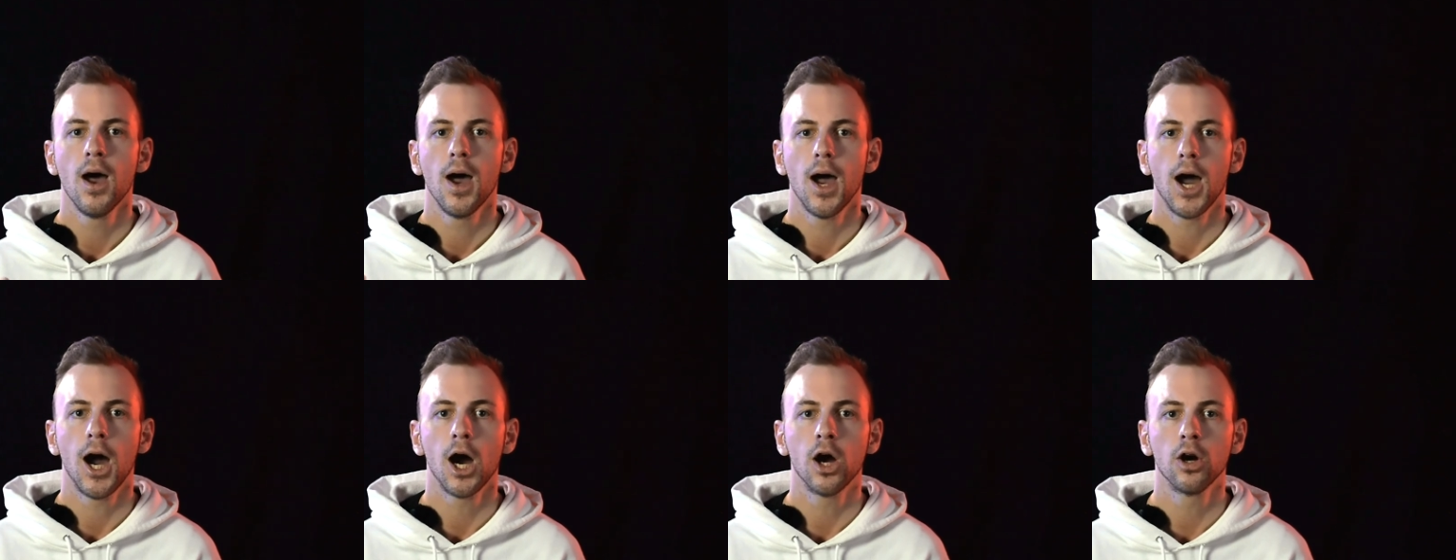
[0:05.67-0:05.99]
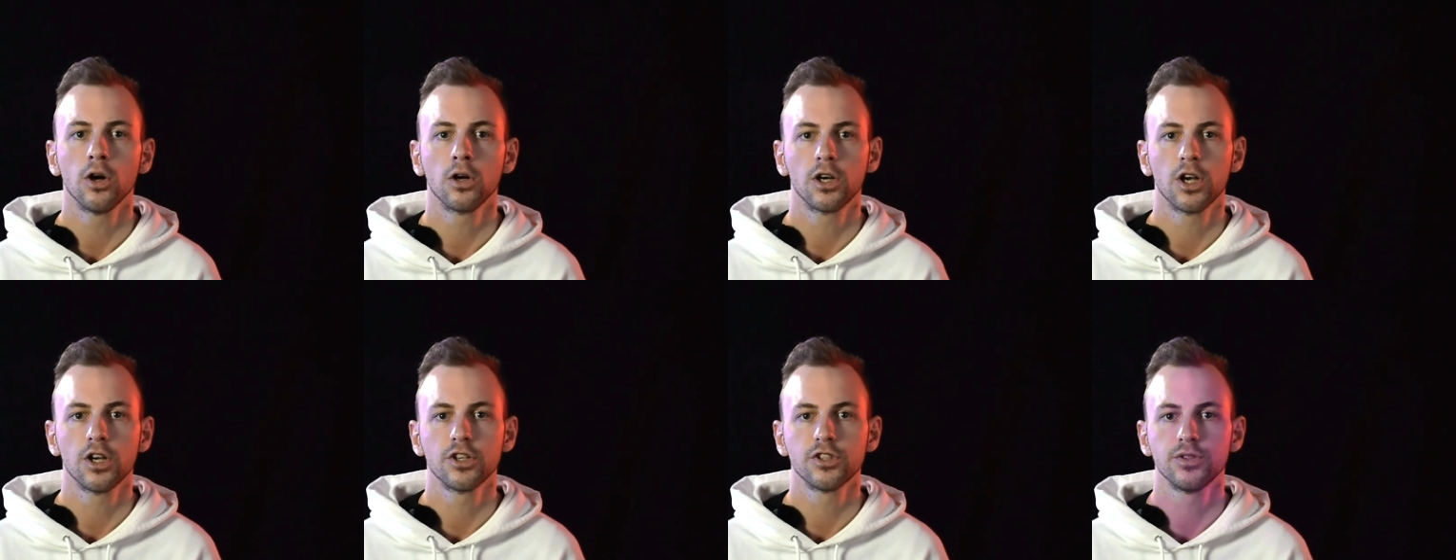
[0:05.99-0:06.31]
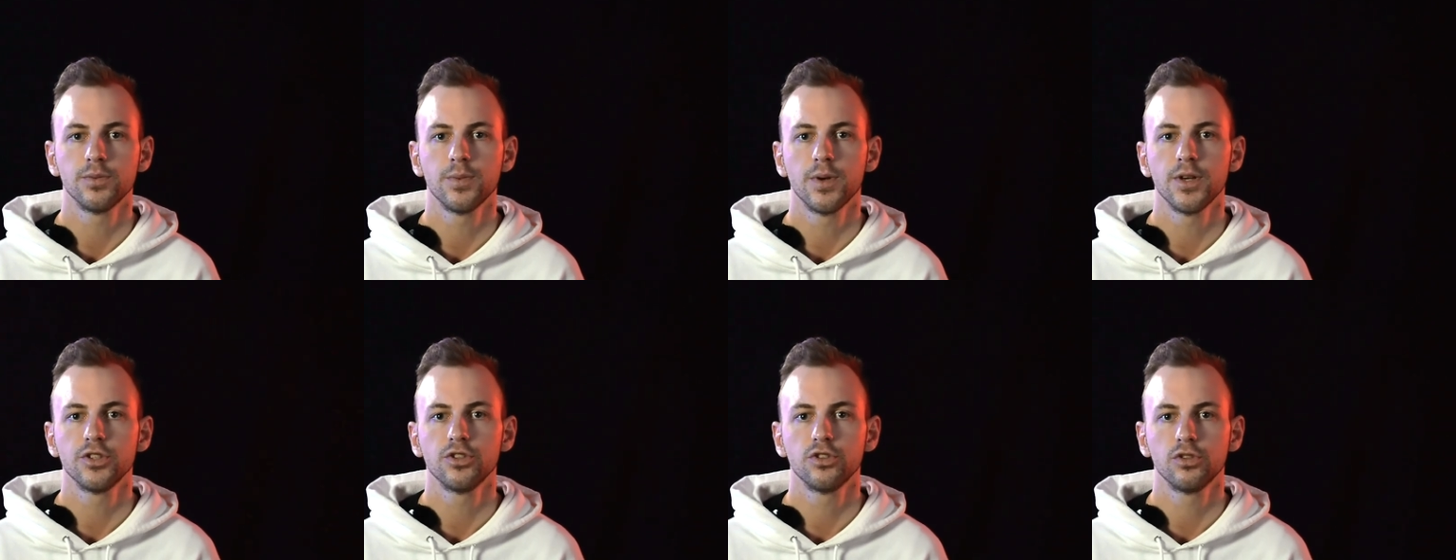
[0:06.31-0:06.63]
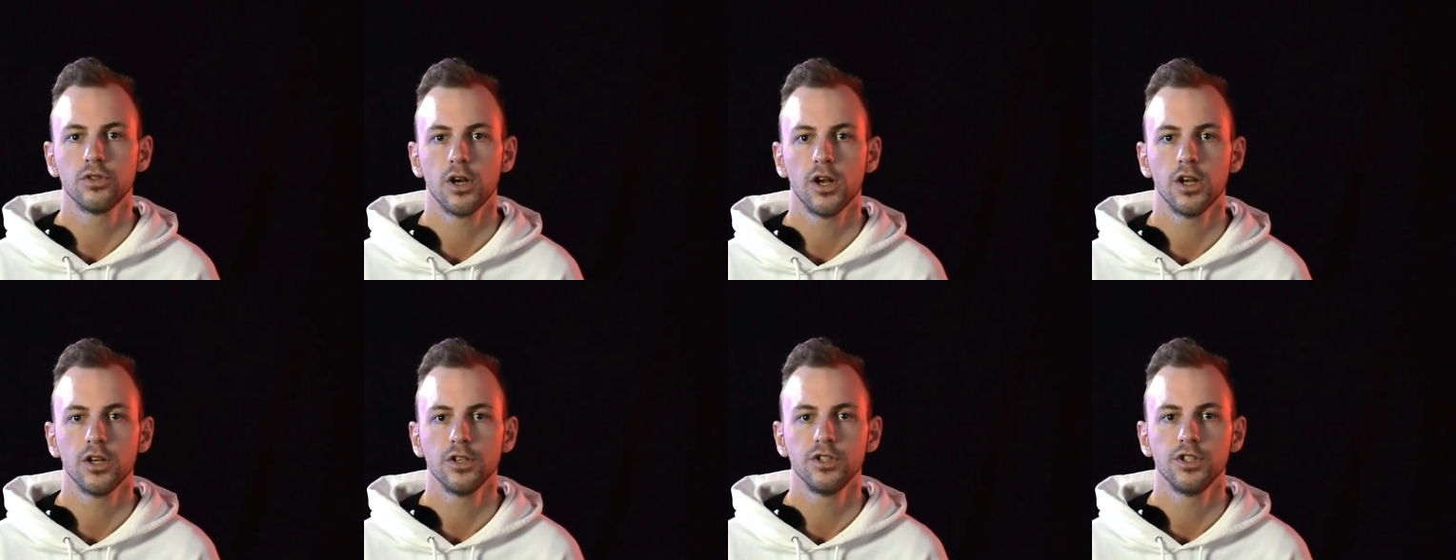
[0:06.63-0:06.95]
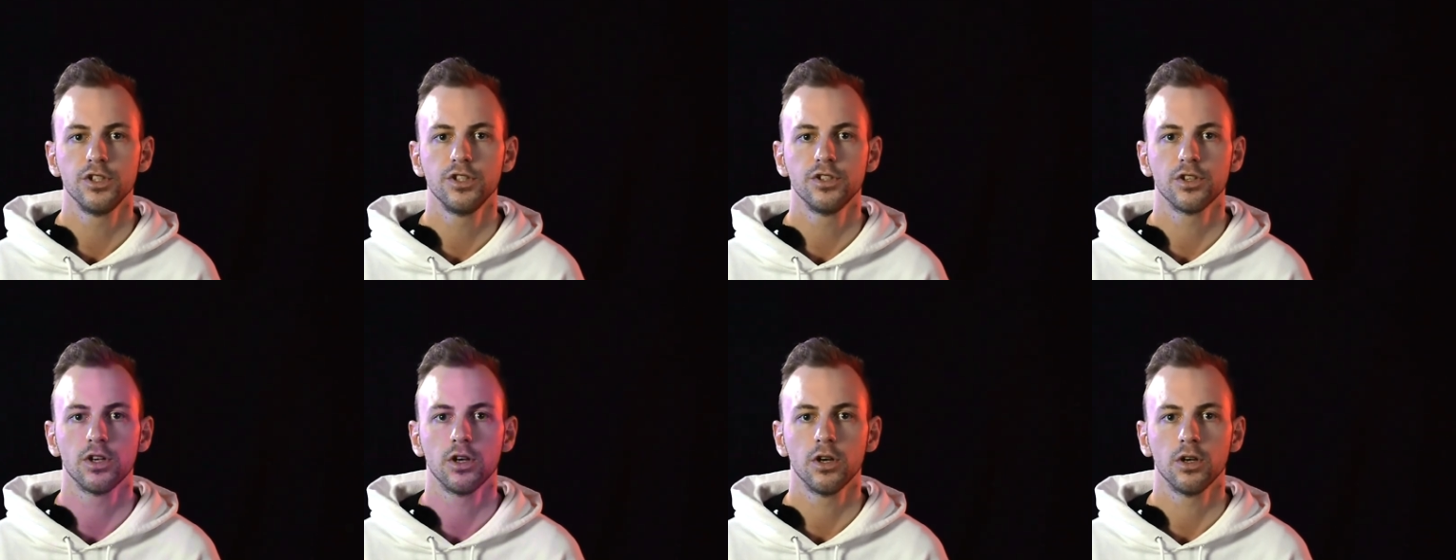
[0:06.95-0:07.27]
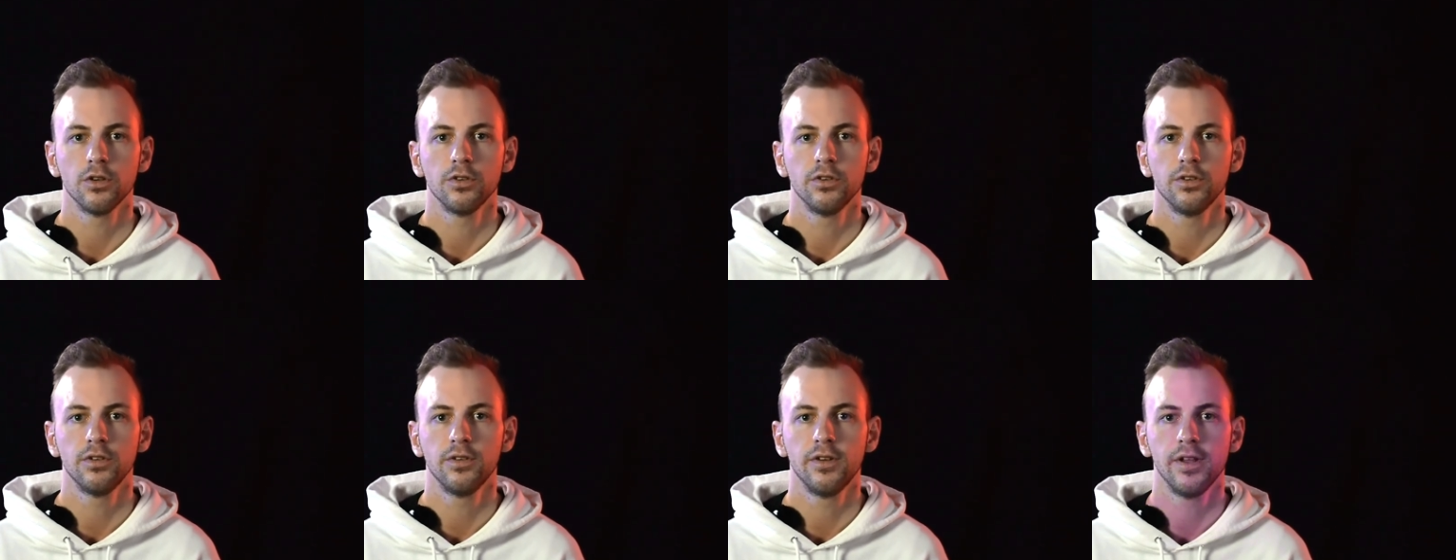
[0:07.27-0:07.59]
Our customized strategies
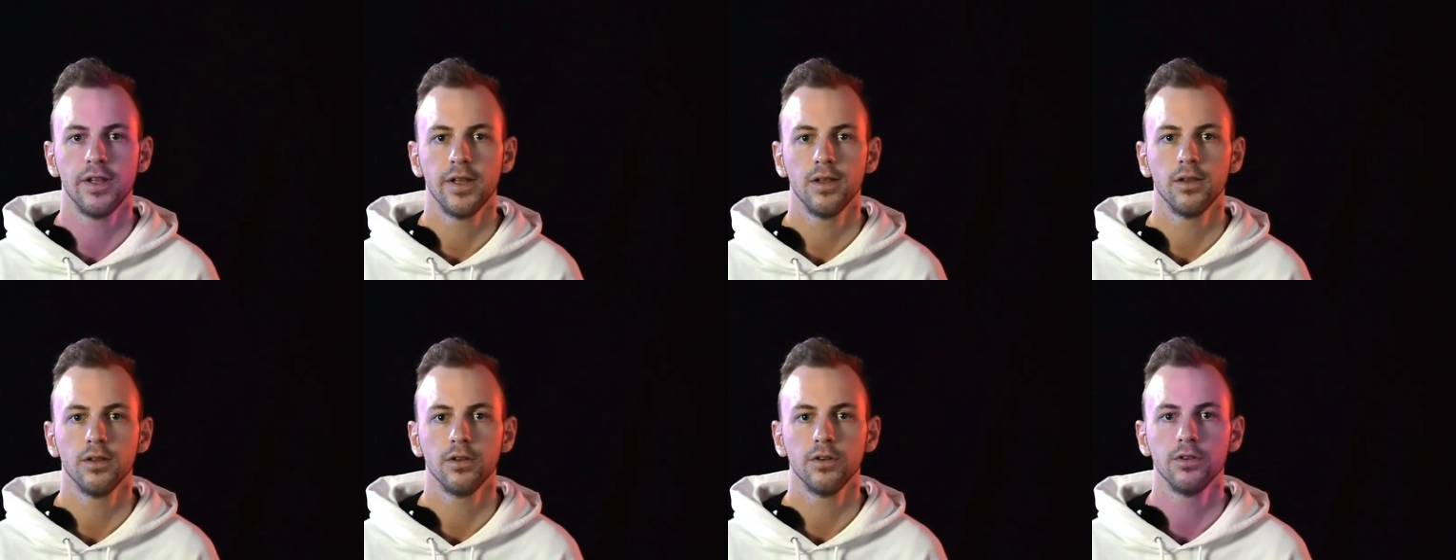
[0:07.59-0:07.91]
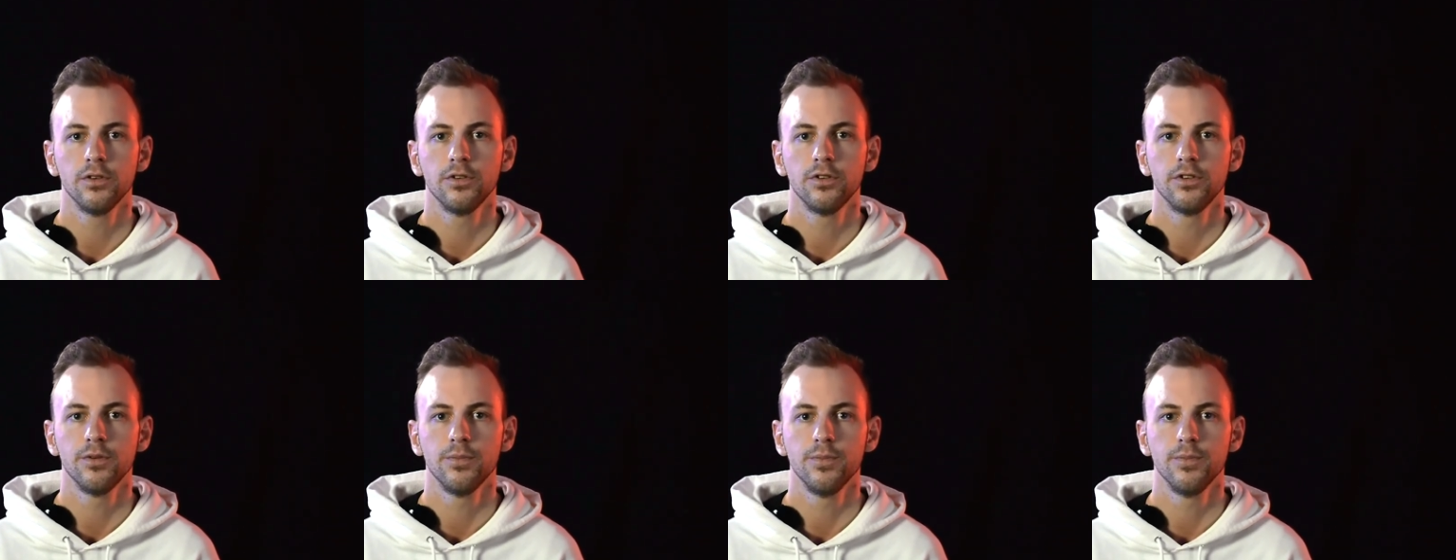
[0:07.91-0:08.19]
are tailored